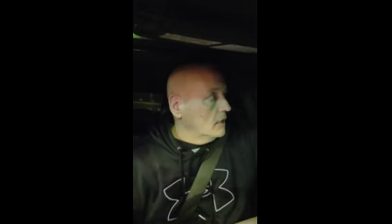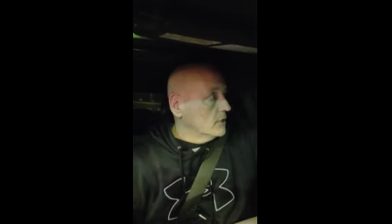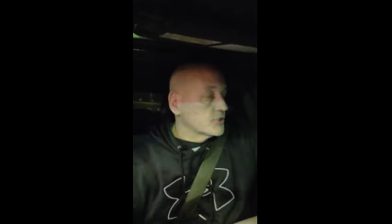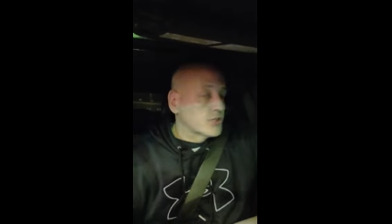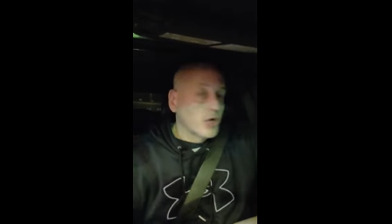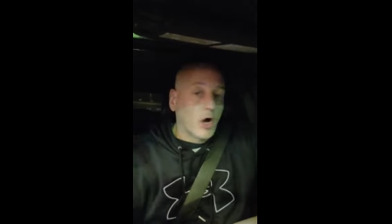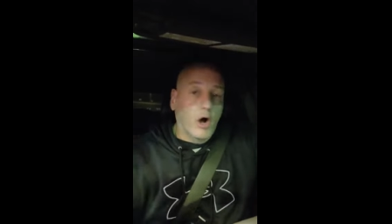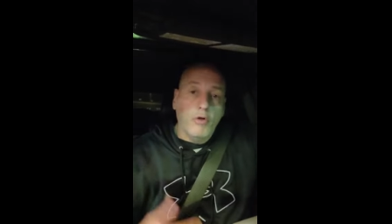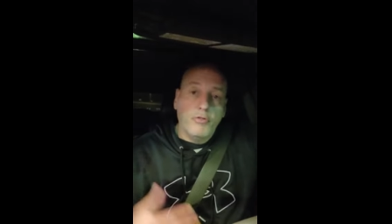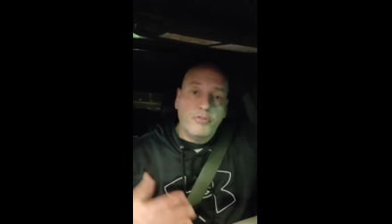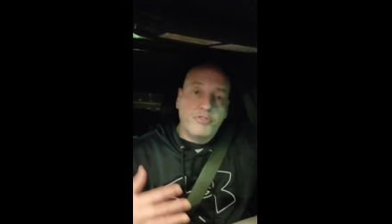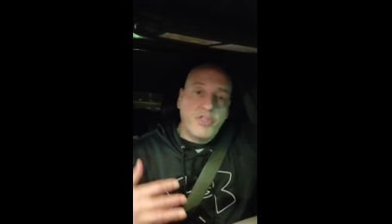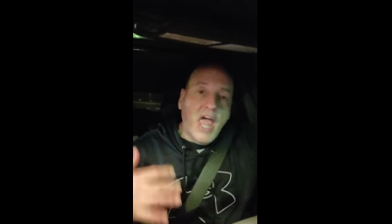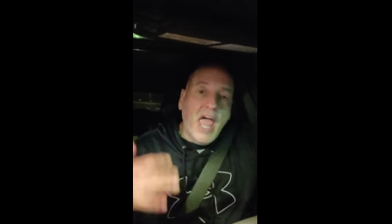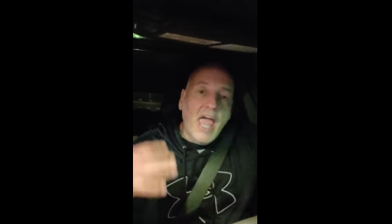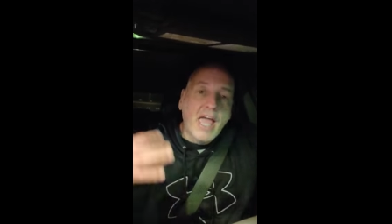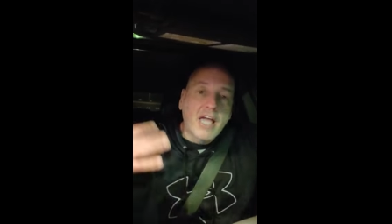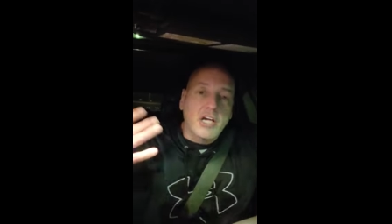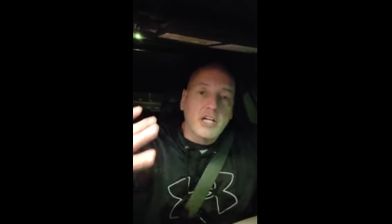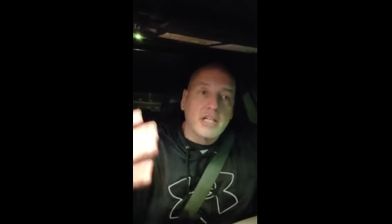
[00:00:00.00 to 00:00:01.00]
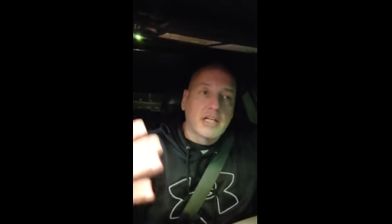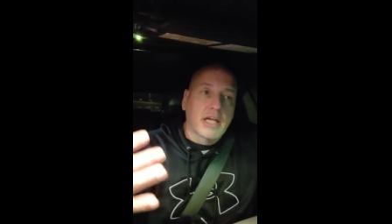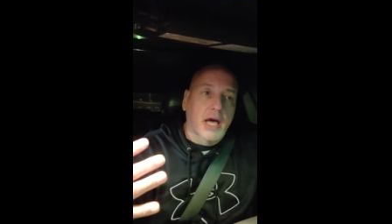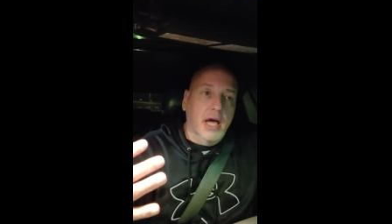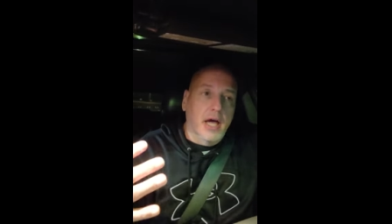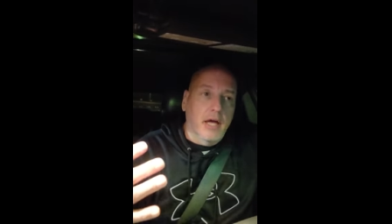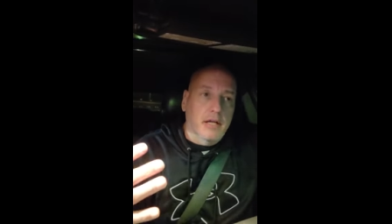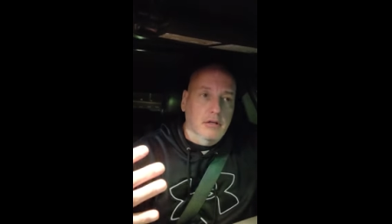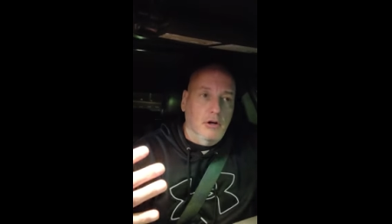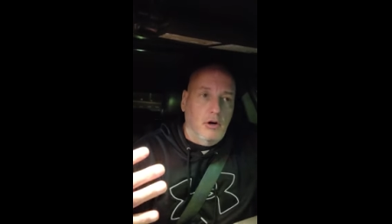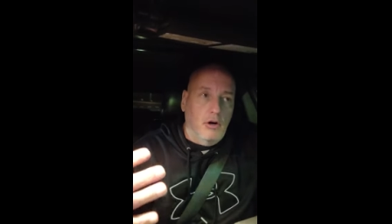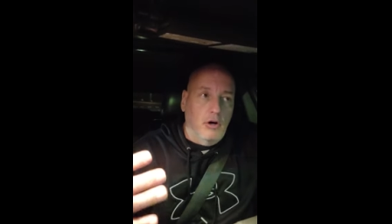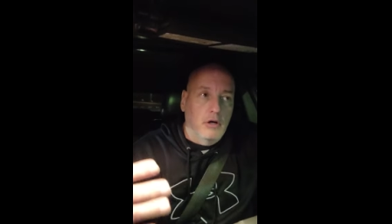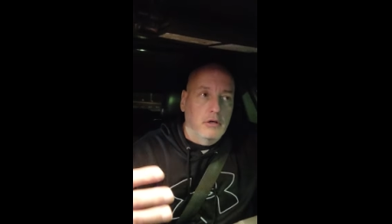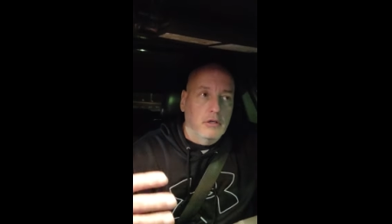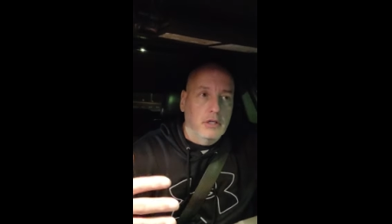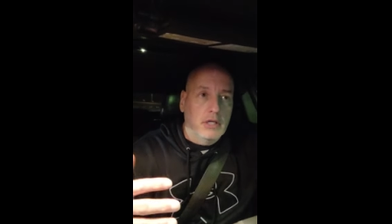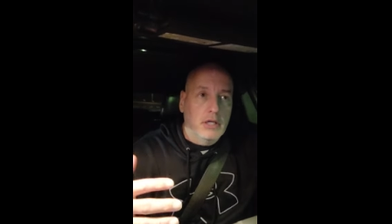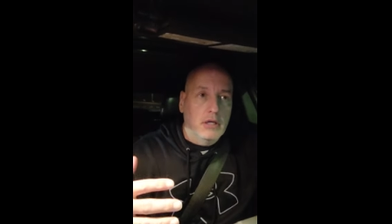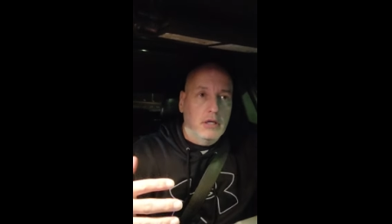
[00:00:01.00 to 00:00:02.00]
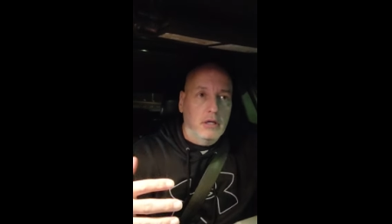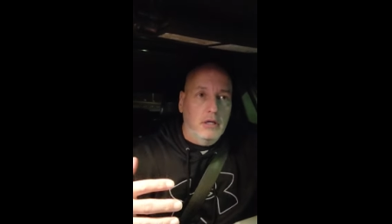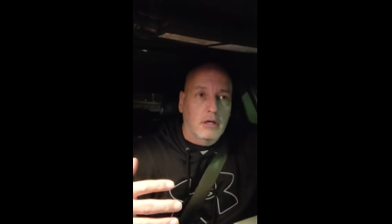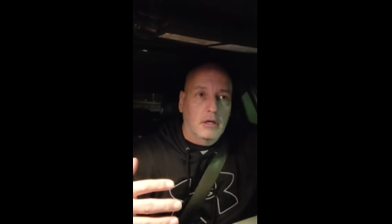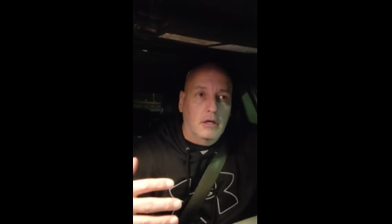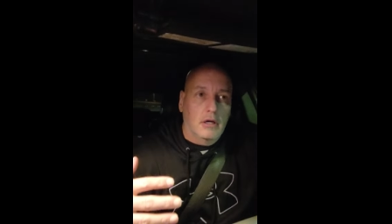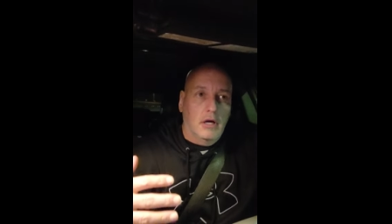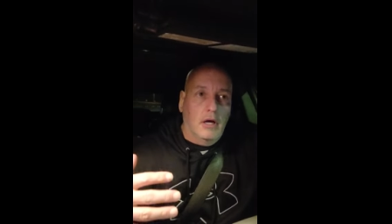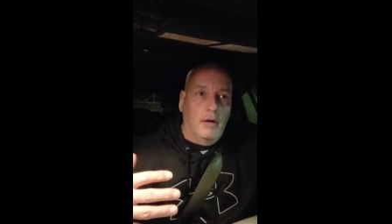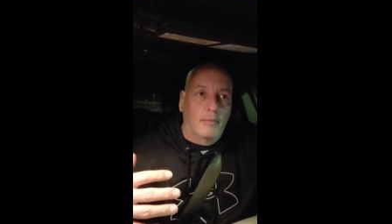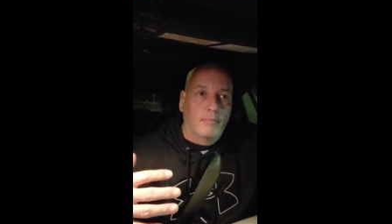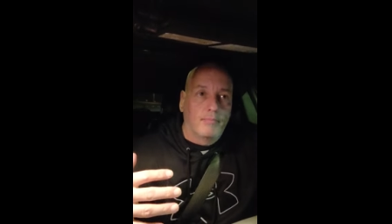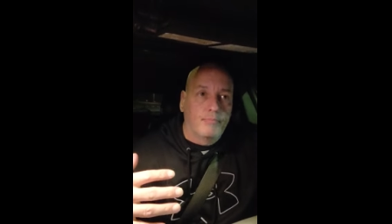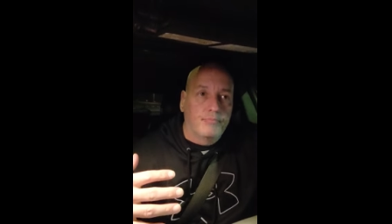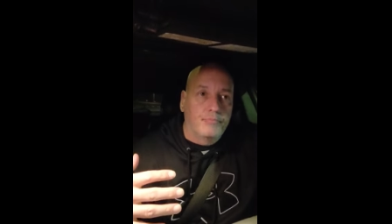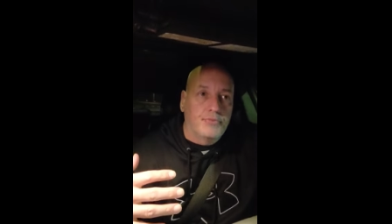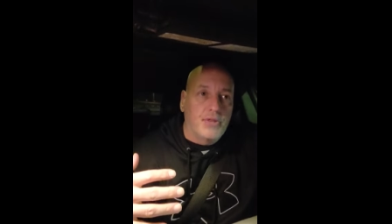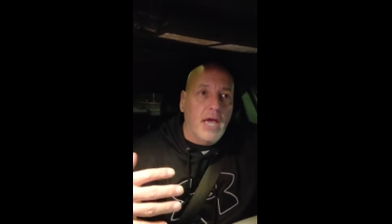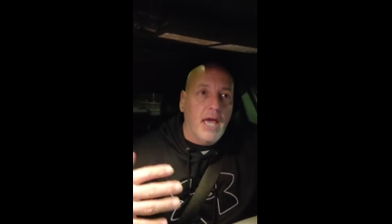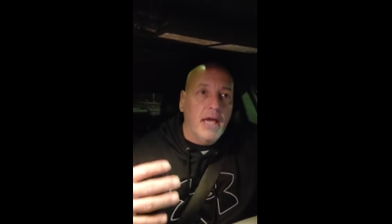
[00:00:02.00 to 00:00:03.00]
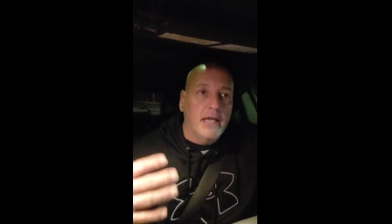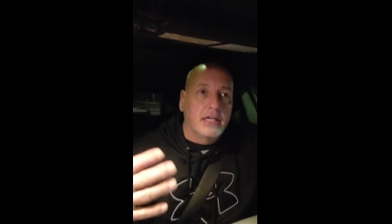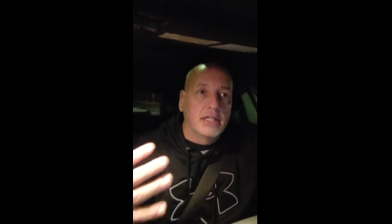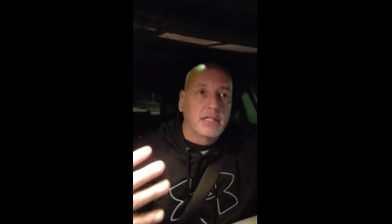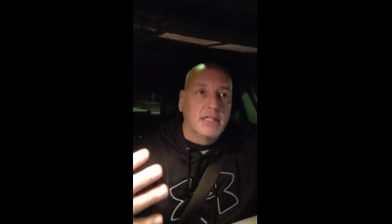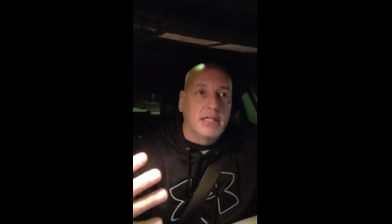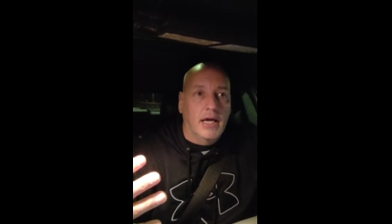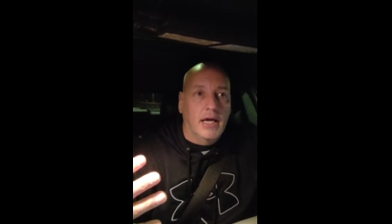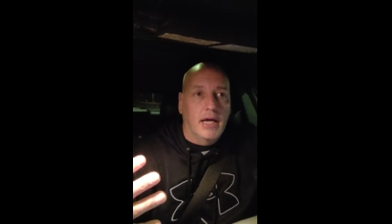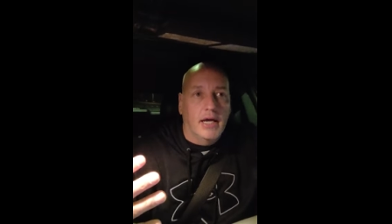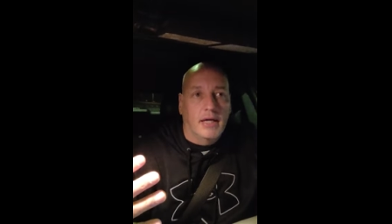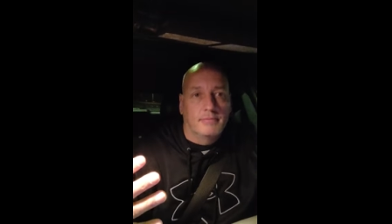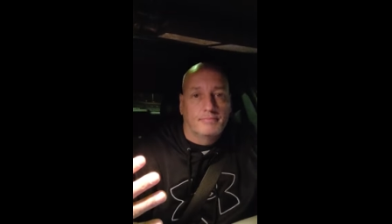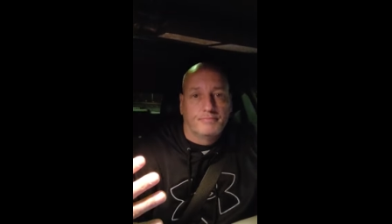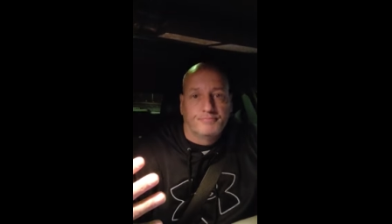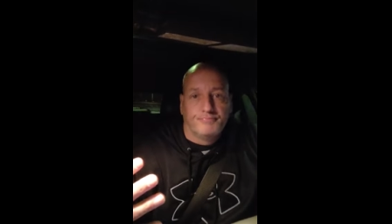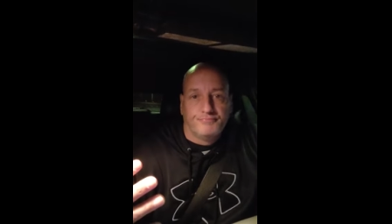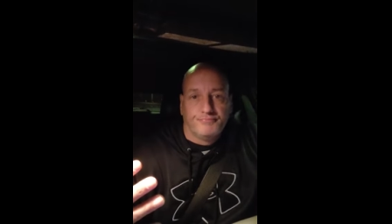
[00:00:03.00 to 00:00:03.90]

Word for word: So they could get, or um, they could get,